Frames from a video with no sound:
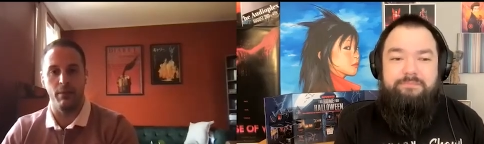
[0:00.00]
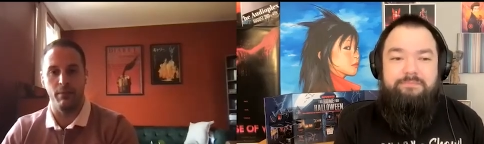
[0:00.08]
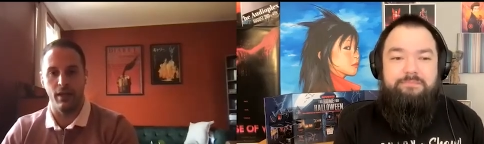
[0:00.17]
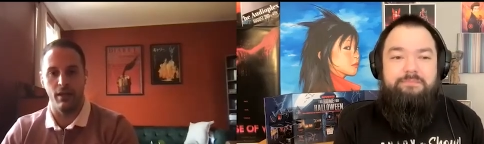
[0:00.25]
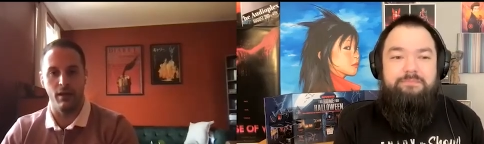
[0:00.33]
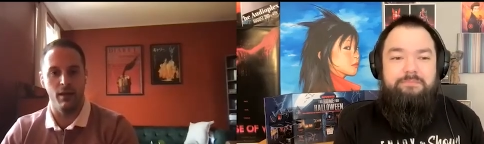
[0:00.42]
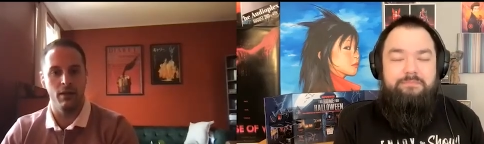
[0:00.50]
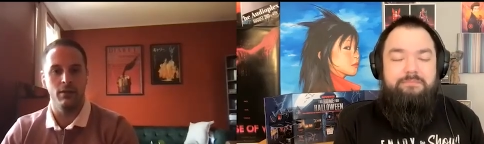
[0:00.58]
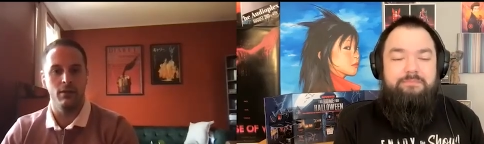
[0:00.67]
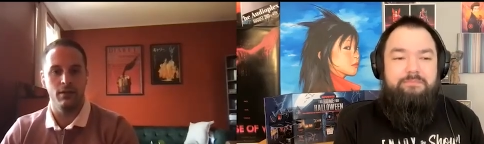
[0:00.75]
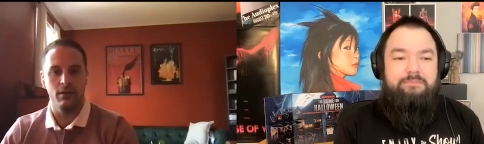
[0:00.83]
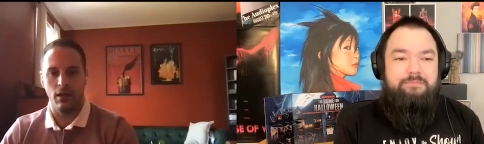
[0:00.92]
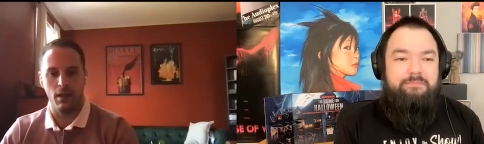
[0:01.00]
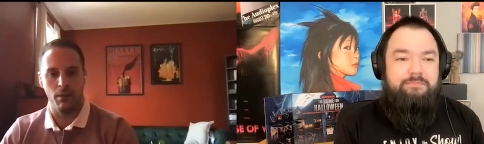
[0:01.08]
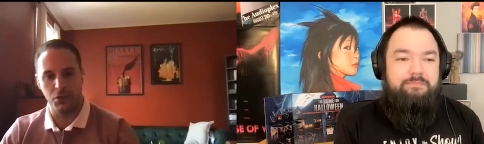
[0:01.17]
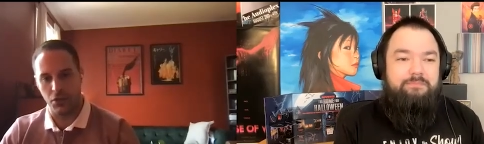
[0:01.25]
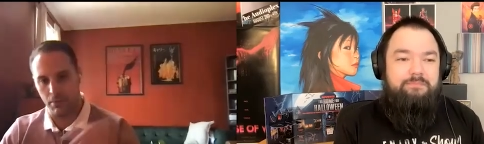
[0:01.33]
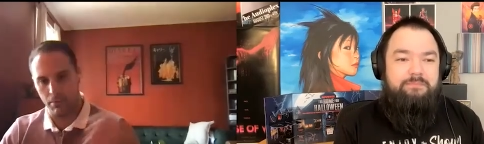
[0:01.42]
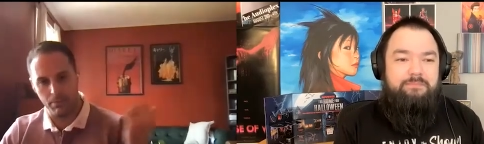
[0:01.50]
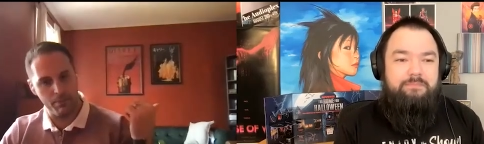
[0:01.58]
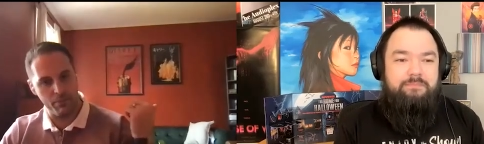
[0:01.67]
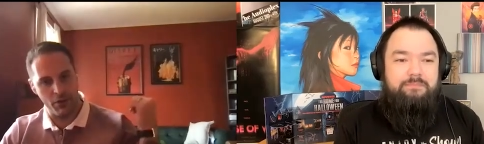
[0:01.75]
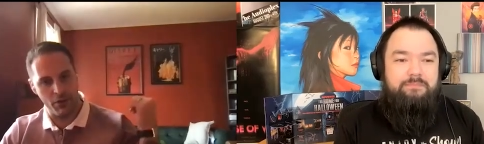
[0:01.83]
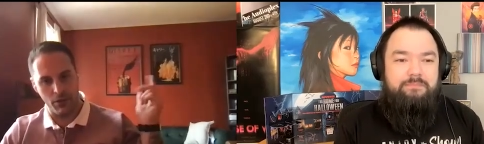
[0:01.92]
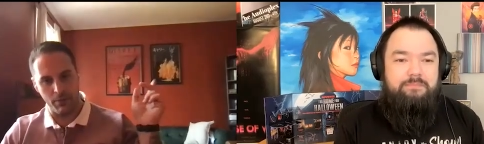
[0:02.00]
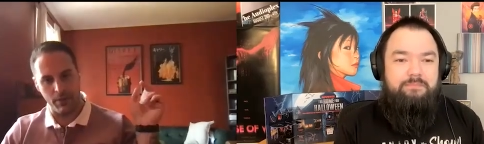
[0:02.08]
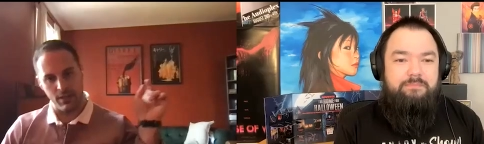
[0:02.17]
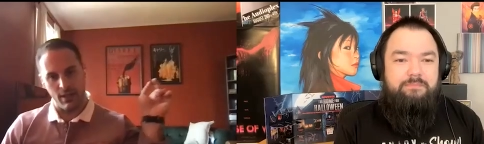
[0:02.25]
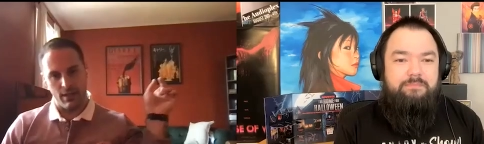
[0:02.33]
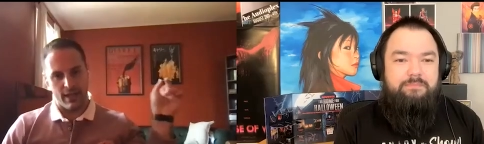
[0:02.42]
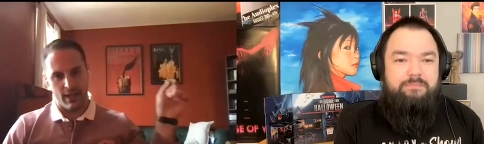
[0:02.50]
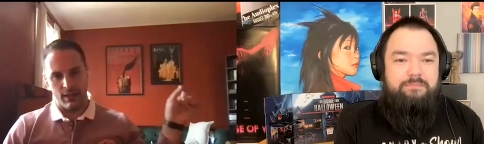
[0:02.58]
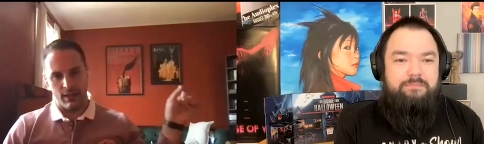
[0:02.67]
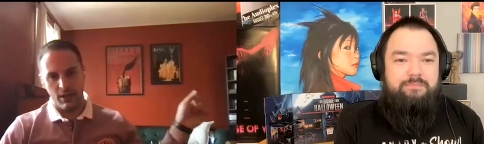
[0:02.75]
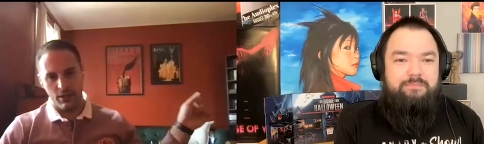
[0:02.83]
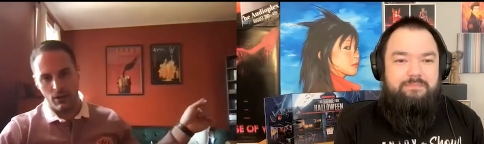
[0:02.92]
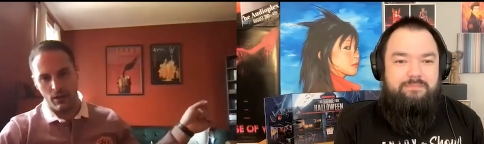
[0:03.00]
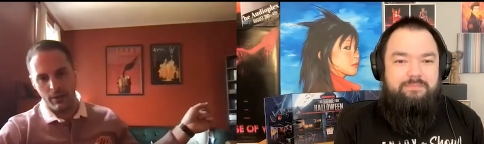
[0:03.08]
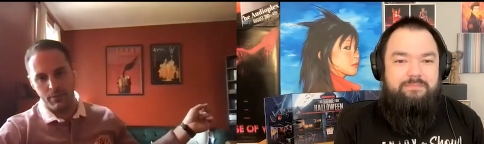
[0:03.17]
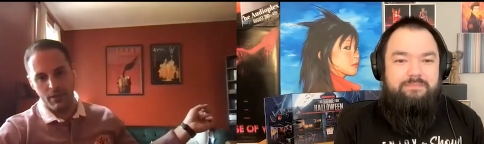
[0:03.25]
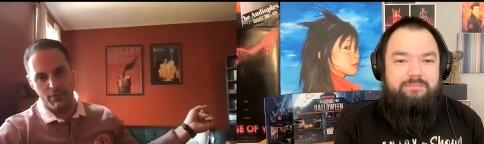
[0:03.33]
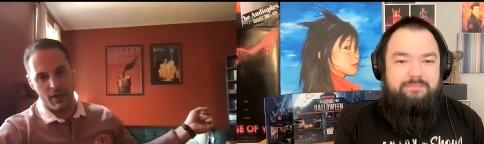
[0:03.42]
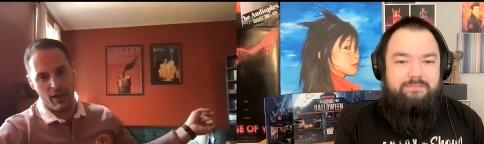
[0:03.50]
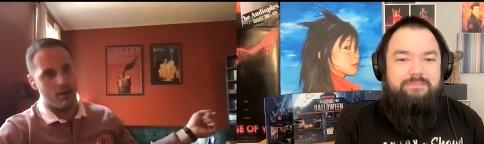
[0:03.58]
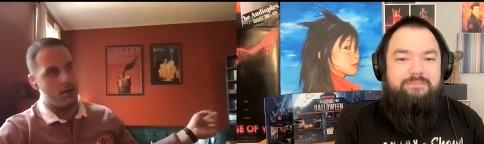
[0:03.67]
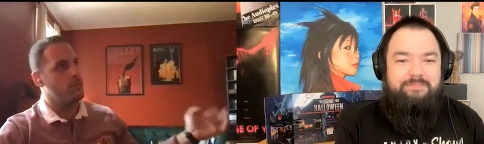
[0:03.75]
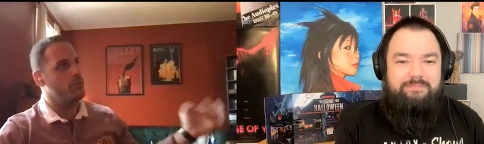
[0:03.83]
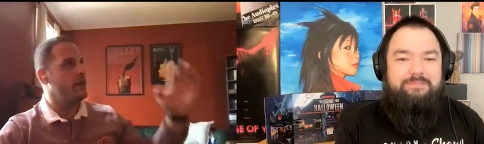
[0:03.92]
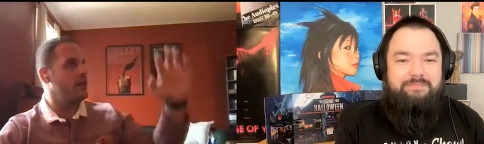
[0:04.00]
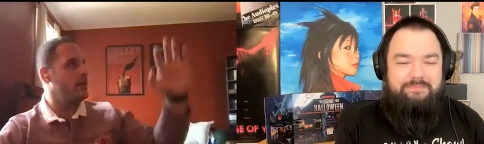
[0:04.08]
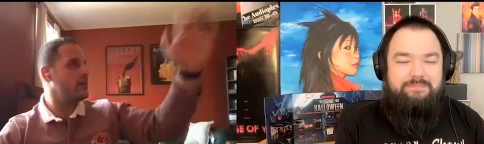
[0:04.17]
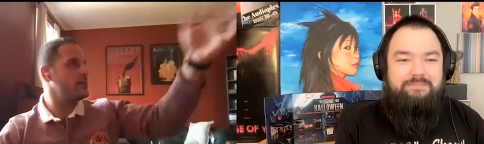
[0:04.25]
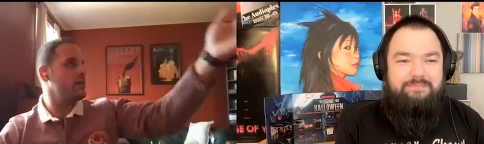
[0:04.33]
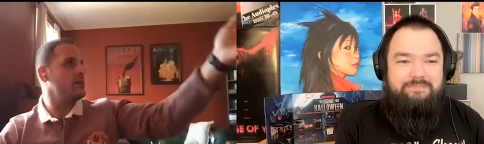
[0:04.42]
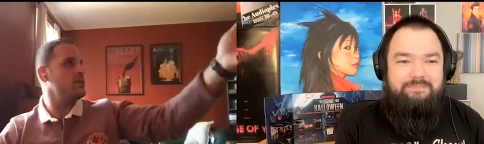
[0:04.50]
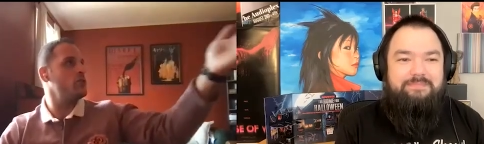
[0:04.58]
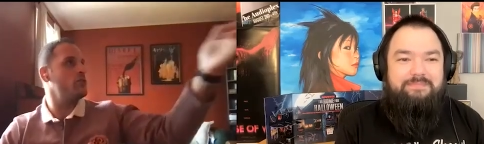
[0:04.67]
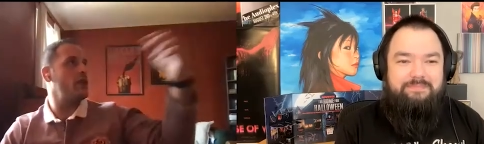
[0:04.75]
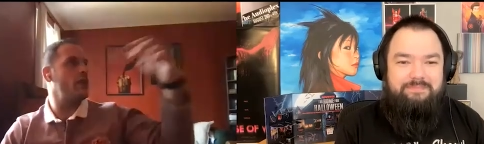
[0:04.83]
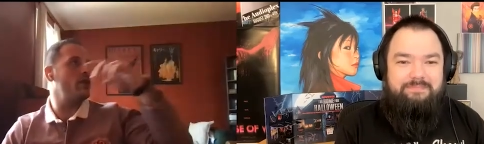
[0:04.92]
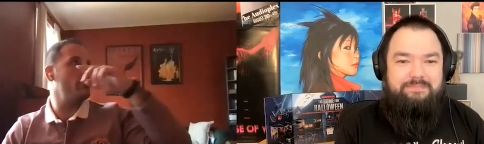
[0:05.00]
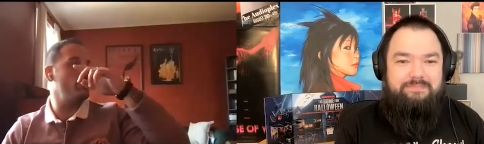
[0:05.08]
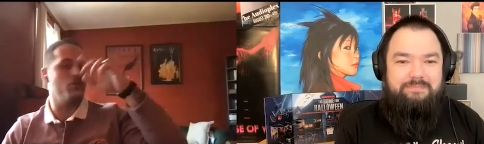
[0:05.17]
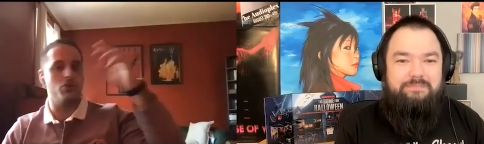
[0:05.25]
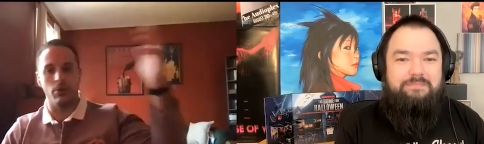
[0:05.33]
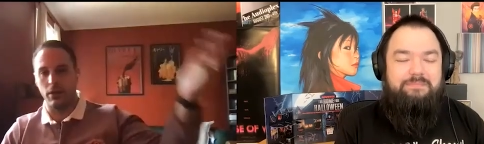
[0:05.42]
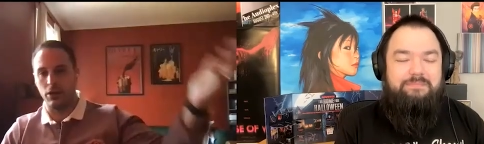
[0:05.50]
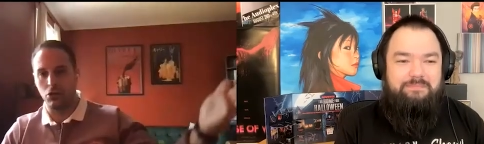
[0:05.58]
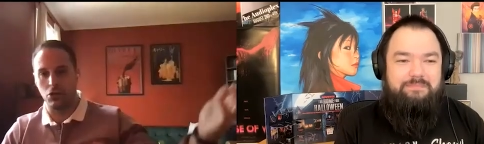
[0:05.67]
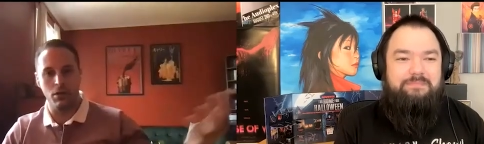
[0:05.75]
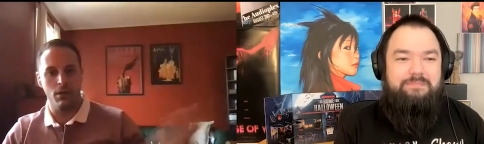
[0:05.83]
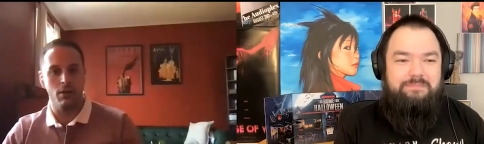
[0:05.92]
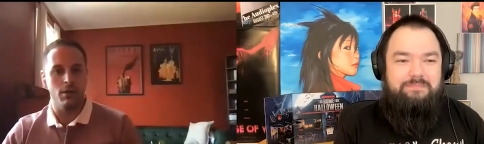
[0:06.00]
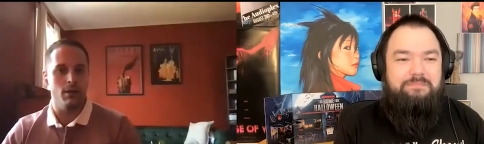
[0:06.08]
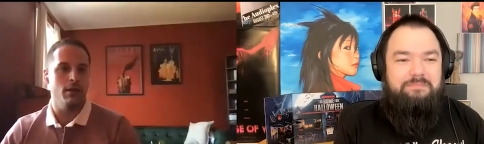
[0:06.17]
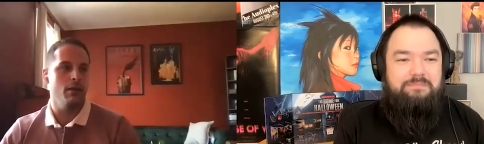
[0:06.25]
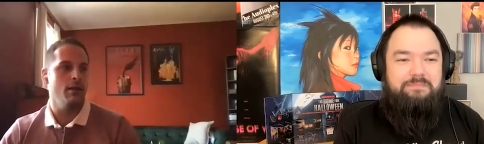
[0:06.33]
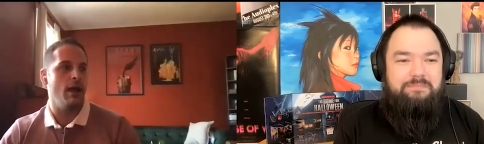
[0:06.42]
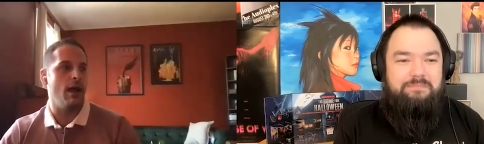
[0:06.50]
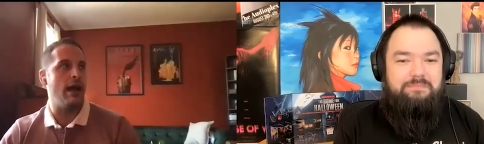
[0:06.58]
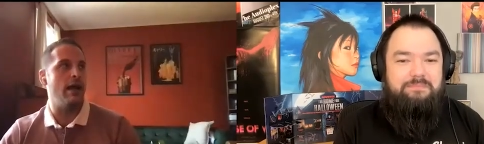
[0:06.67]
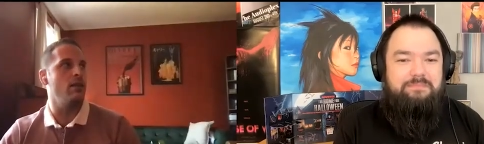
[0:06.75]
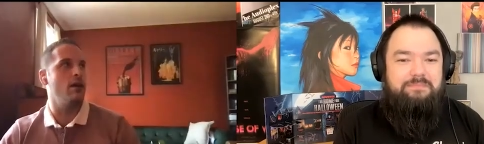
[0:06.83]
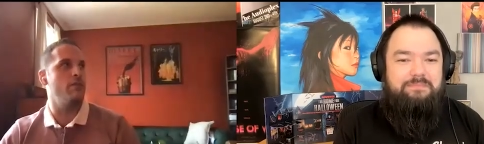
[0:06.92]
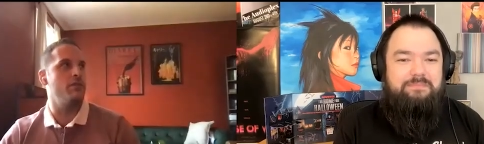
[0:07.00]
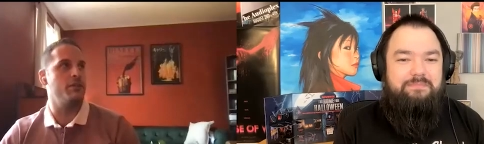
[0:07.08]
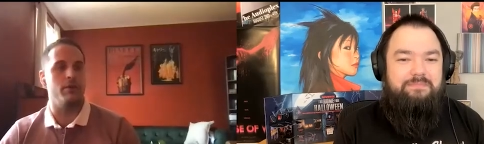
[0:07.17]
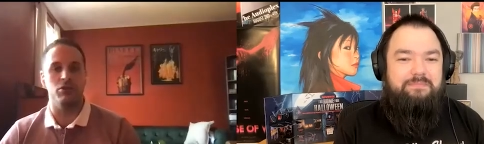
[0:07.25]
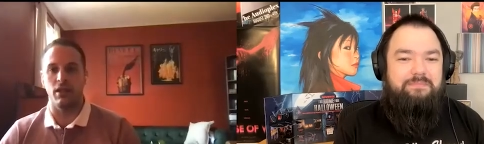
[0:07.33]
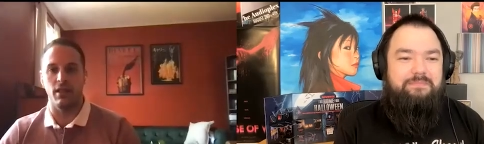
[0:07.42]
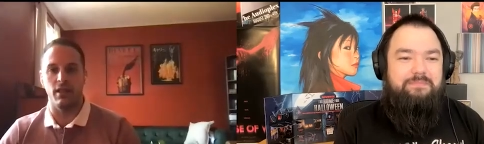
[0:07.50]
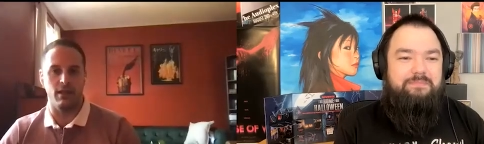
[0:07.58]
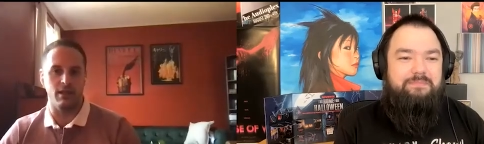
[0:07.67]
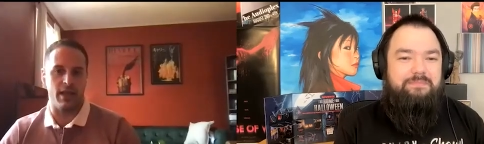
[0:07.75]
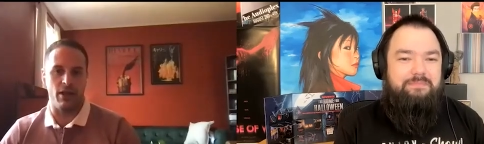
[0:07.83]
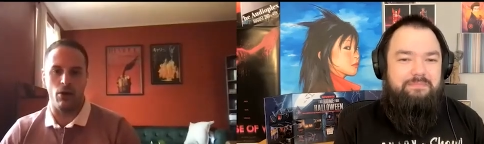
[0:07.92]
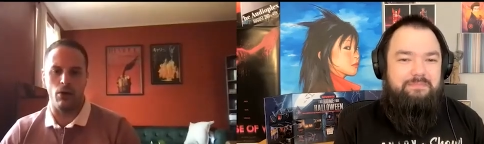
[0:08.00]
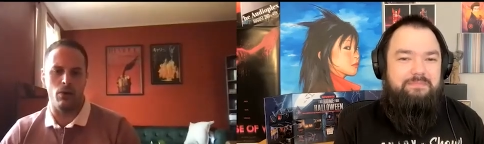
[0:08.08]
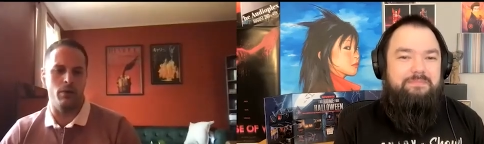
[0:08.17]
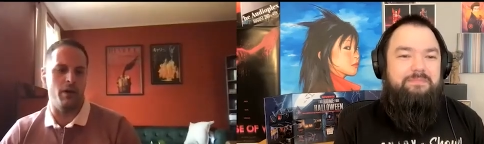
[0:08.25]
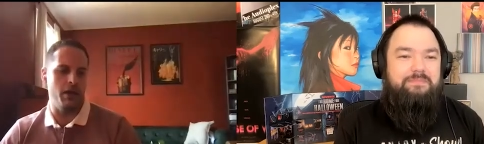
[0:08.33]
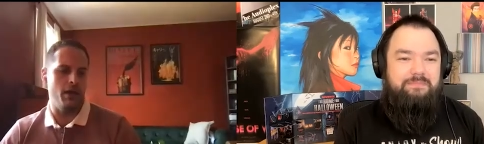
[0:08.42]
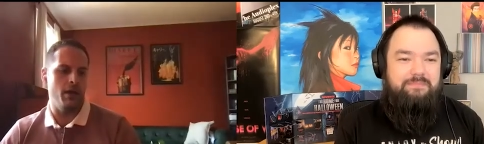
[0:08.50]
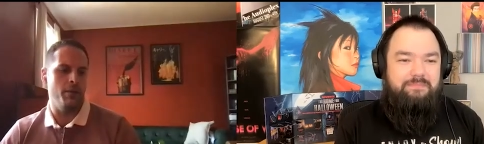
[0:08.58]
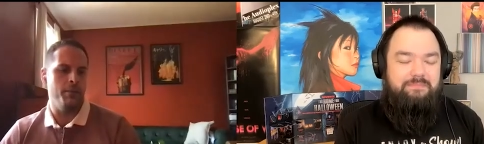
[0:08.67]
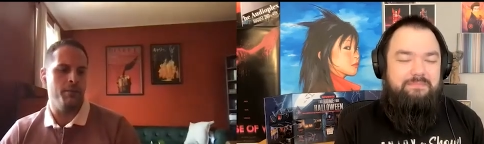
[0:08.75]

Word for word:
Speaker 1: I mean, I'm sure folks home could see like a little glimpse of it here, but it extends over here. There's so much I love, especially the things I own and